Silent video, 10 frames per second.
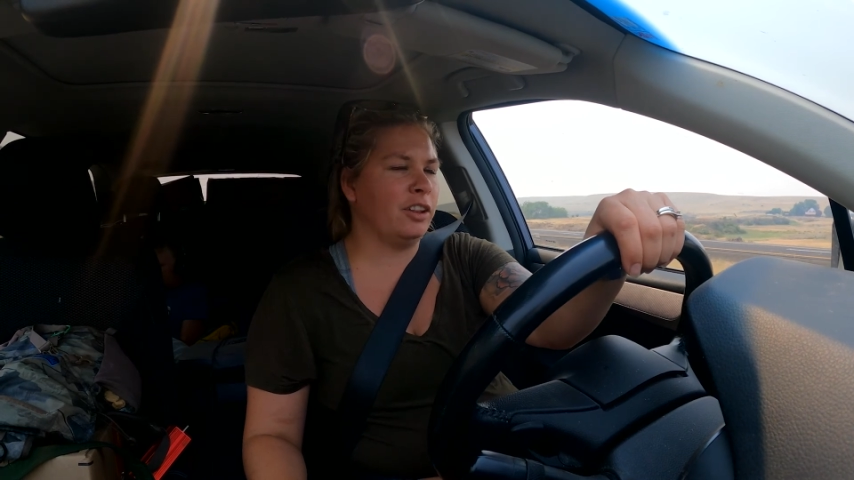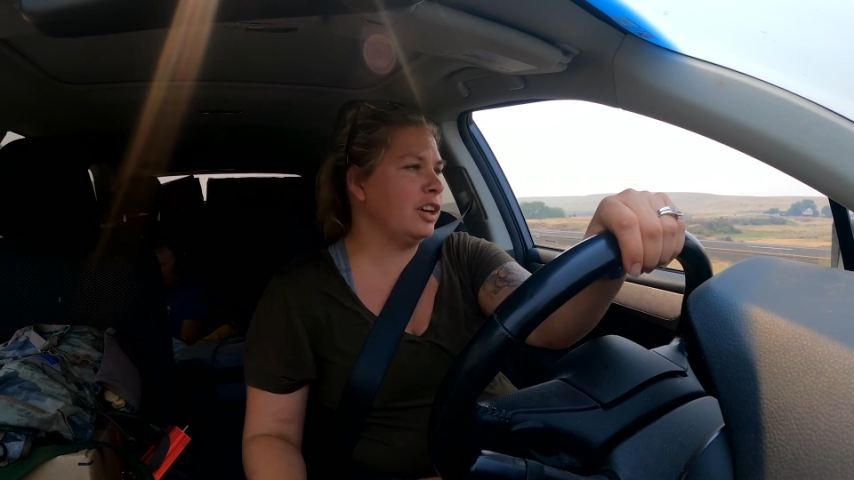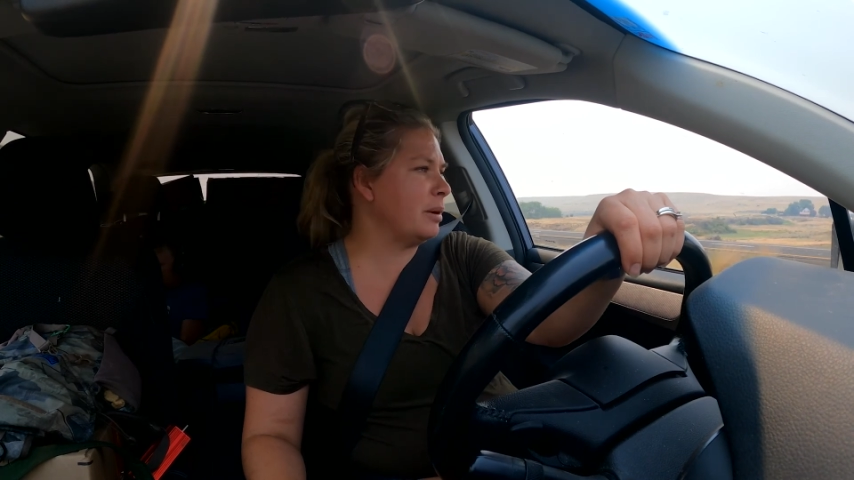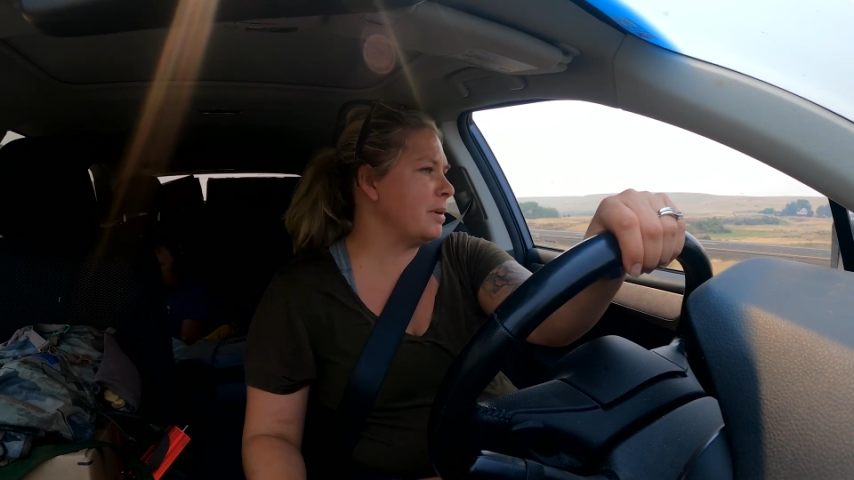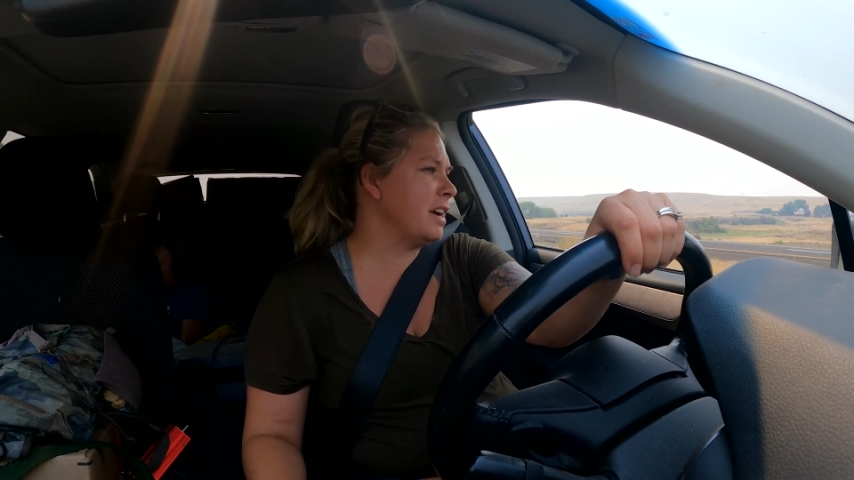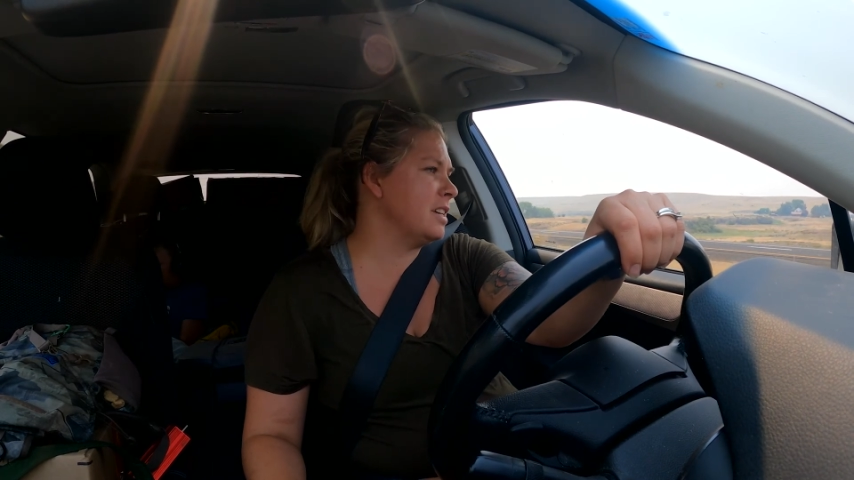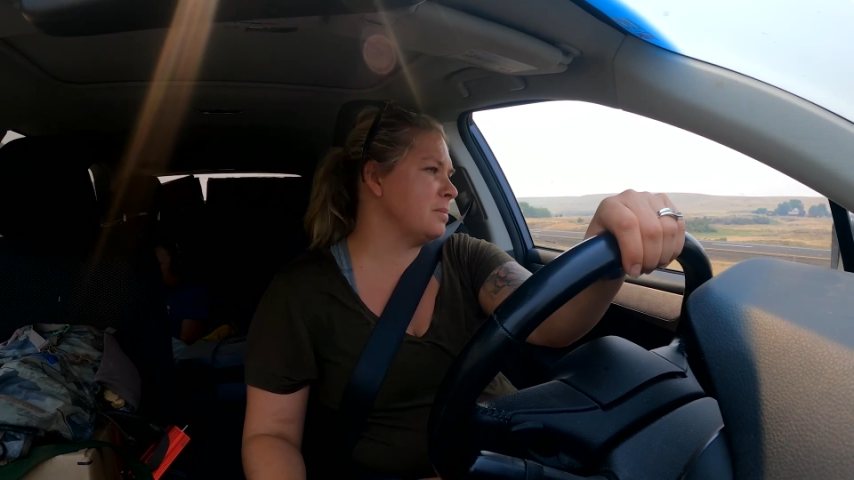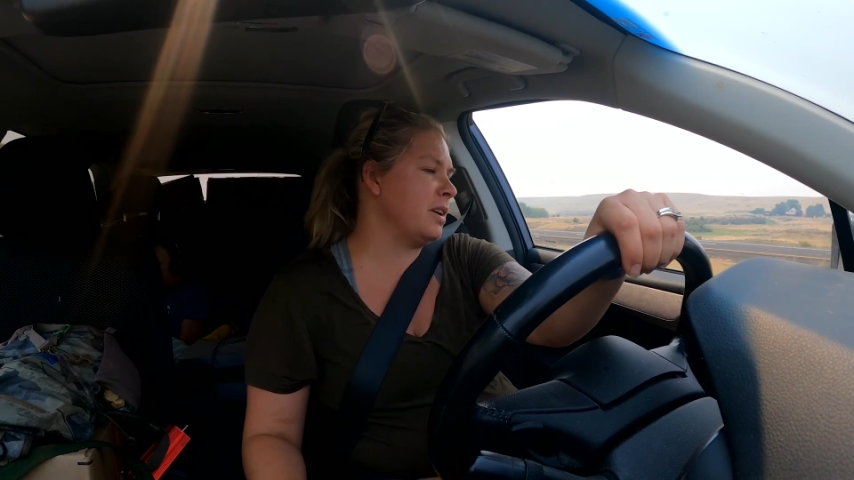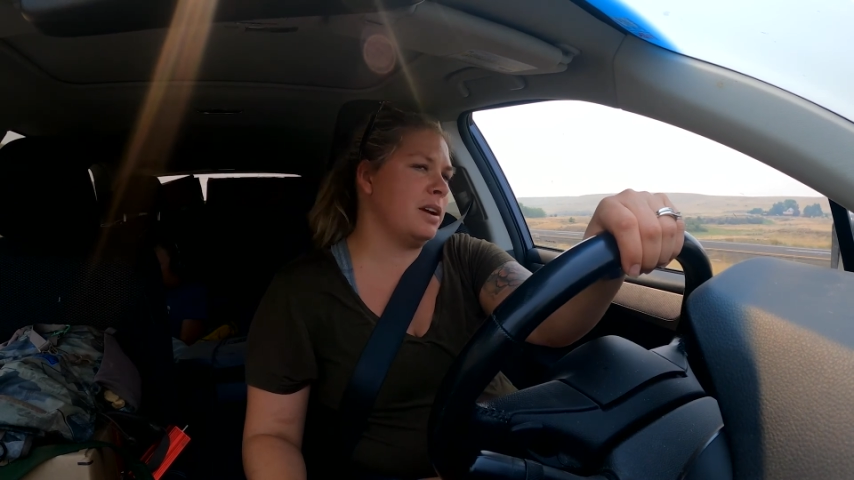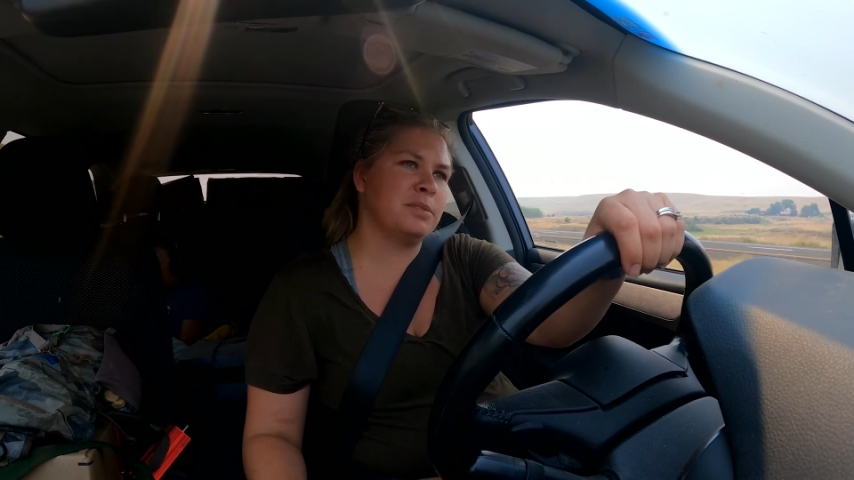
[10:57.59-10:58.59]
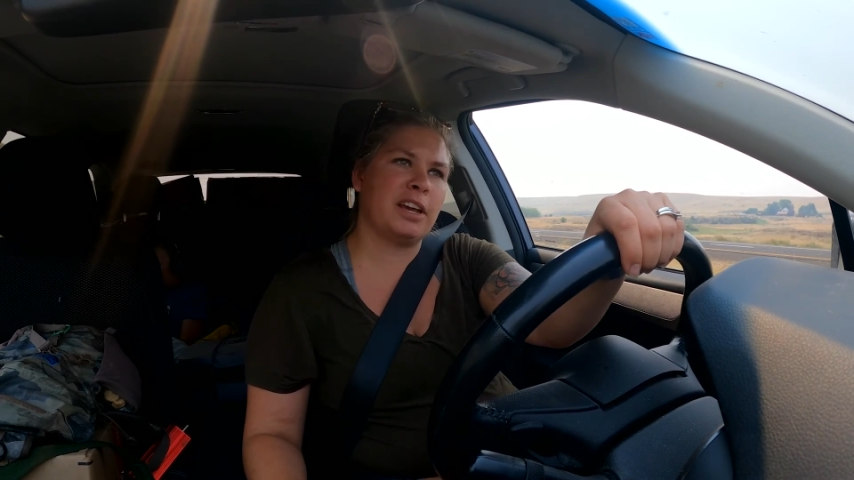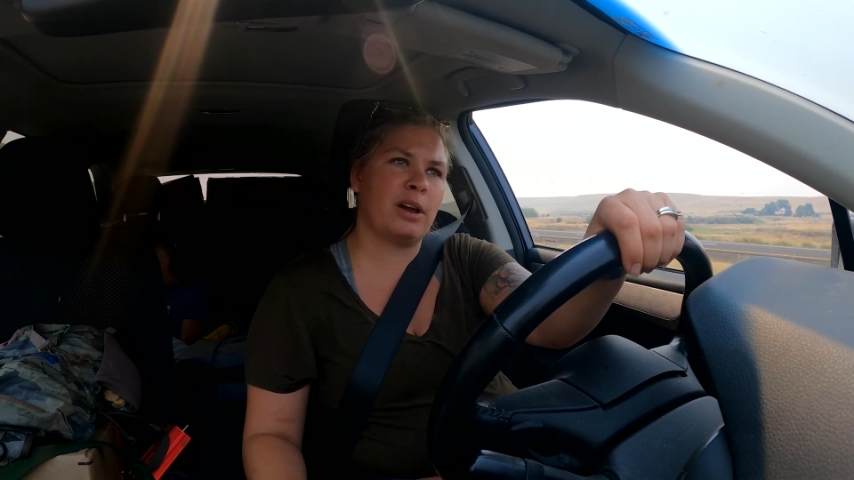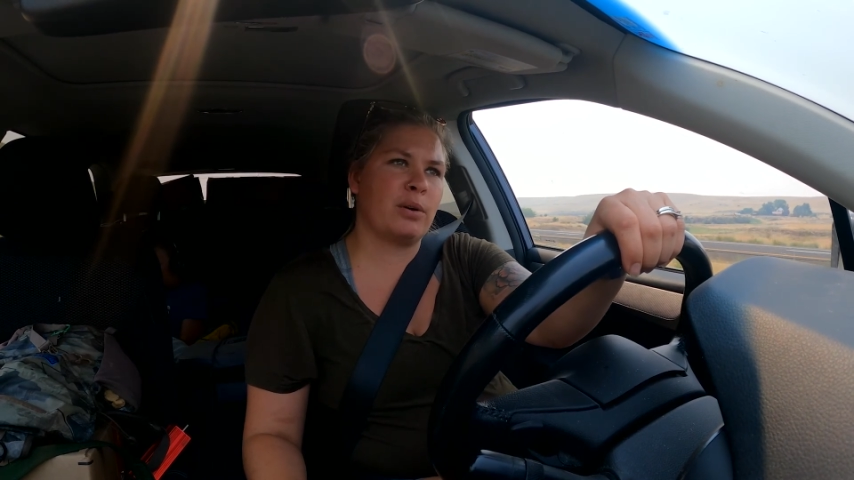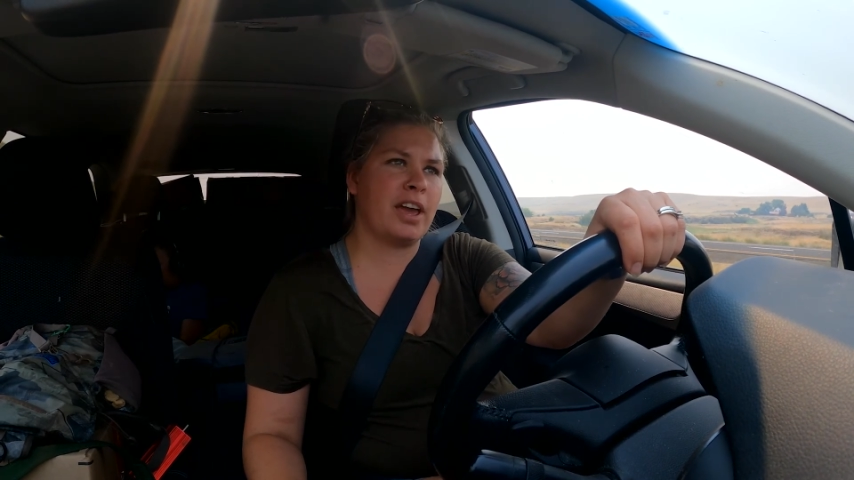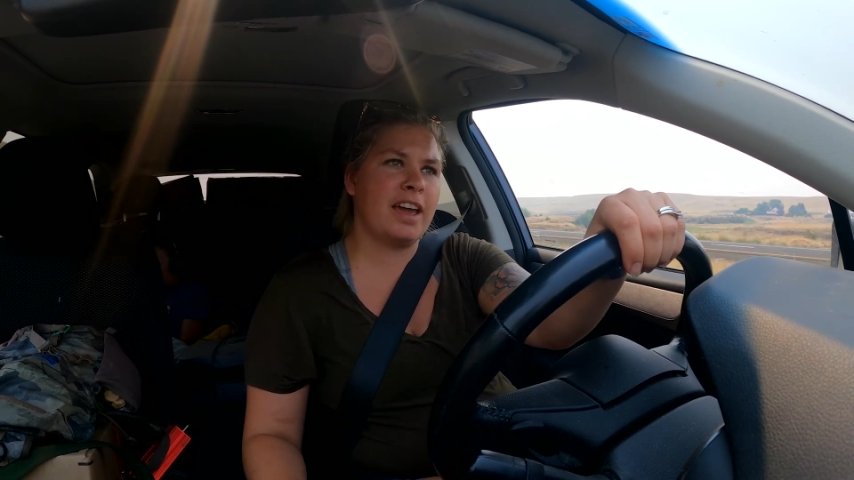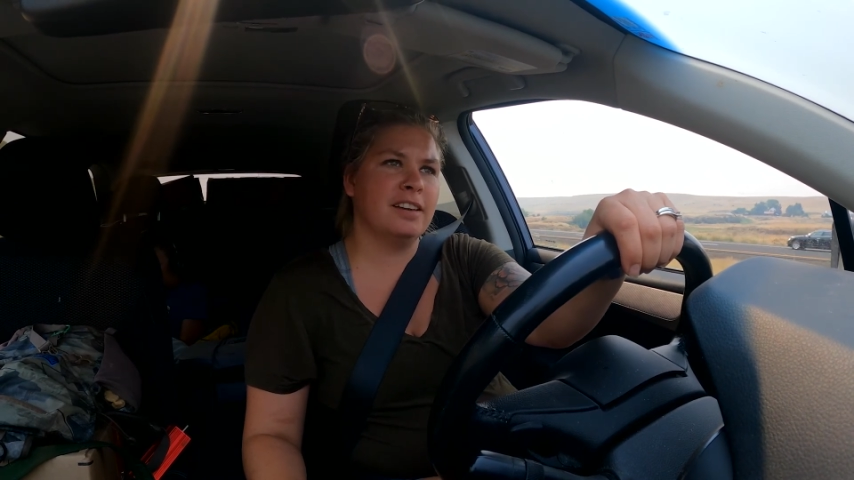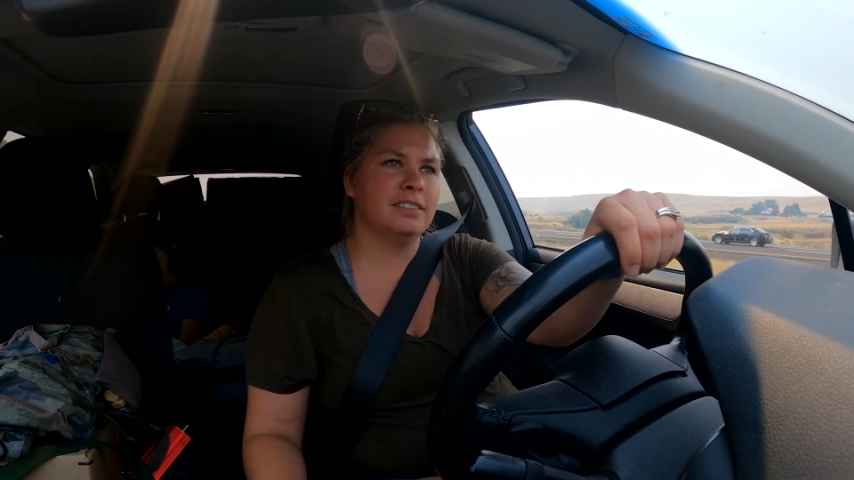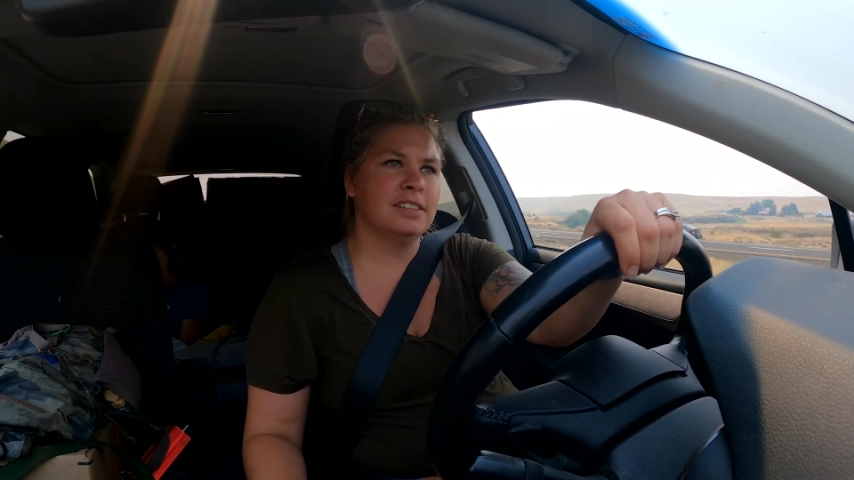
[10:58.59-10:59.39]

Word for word: I look at my husband I was like, okay,